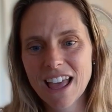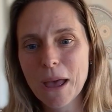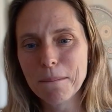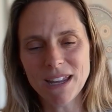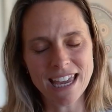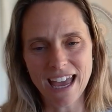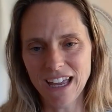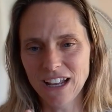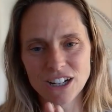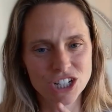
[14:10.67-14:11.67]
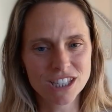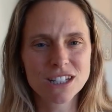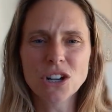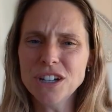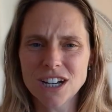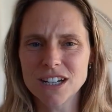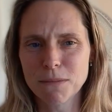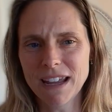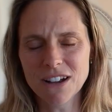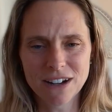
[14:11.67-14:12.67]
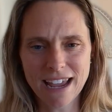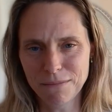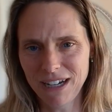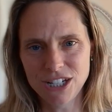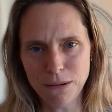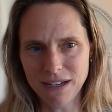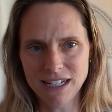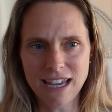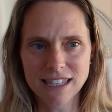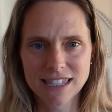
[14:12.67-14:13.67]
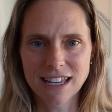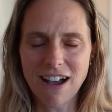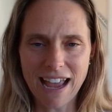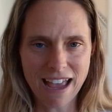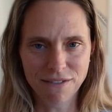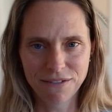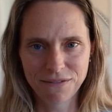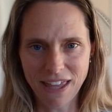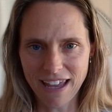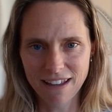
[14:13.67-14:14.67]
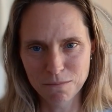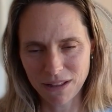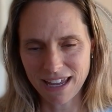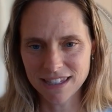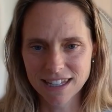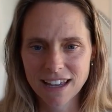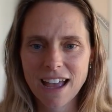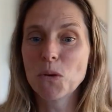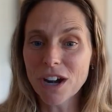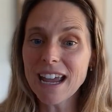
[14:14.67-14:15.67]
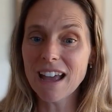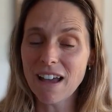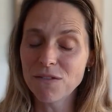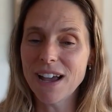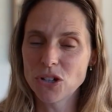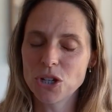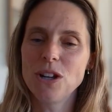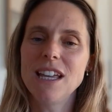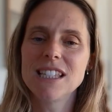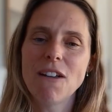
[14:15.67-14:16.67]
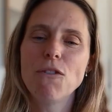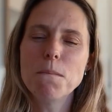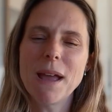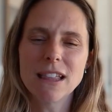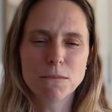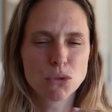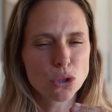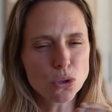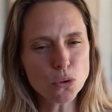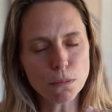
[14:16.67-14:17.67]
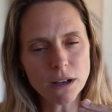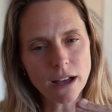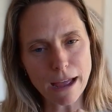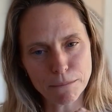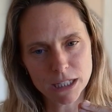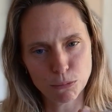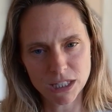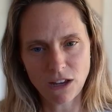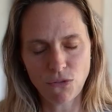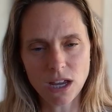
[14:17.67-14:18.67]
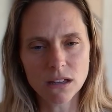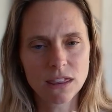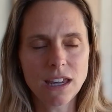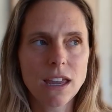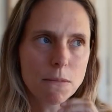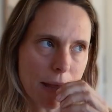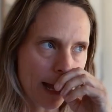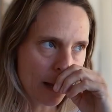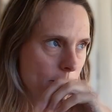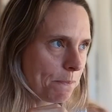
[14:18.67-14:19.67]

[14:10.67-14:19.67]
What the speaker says: But yeah, just don't judge me on how many GPTs I have there, please. What I have found too is if you make them super hyper specific, thinking about